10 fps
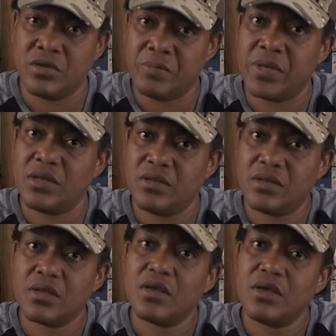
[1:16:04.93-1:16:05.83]
a little bit
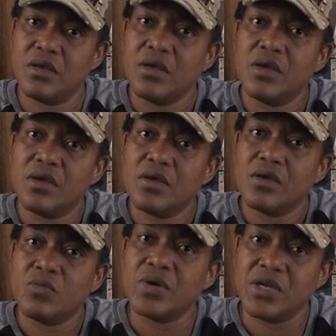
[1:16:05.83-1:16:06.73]

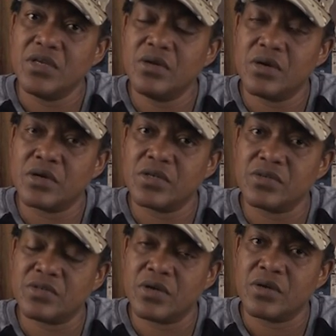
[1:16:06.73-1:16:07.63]
when he,
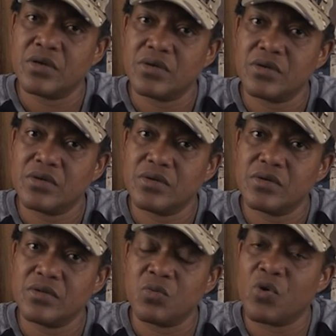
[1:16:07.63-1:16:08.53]
because the
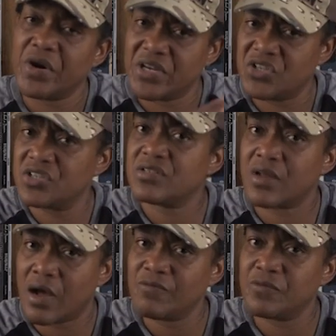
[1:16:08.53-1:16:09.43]
war had just
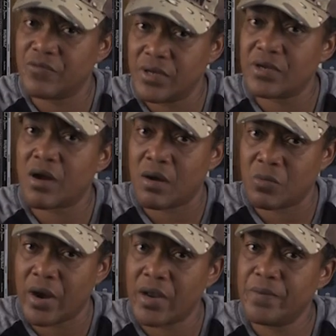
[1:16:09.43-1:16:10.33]
stopped from
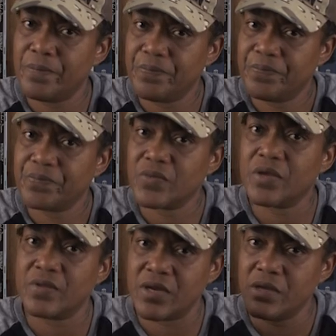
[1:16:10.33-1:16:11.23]
Vietnam, right?
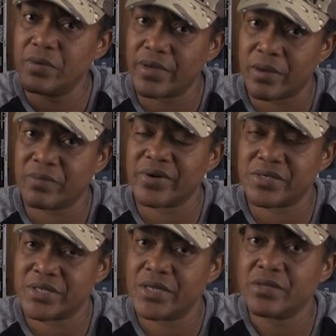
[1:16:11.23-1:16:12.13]
And then he became
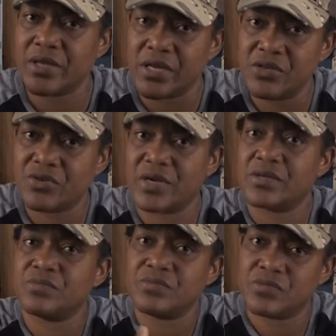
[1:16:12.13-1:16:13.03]
president, and then he tried
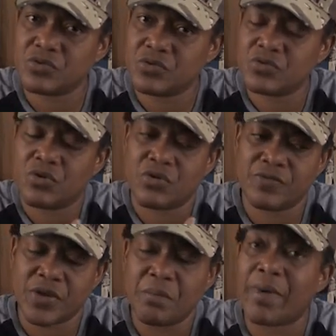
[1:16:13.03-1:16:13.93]
to sort
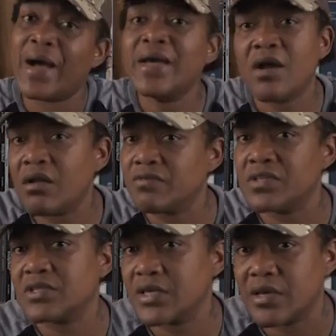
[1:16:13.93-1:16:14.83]
of combine all of
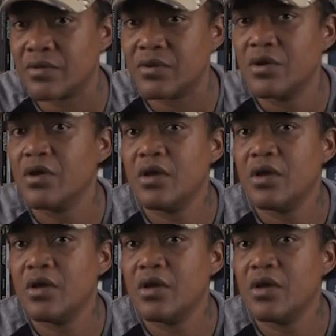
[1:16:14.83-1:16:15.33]
us together.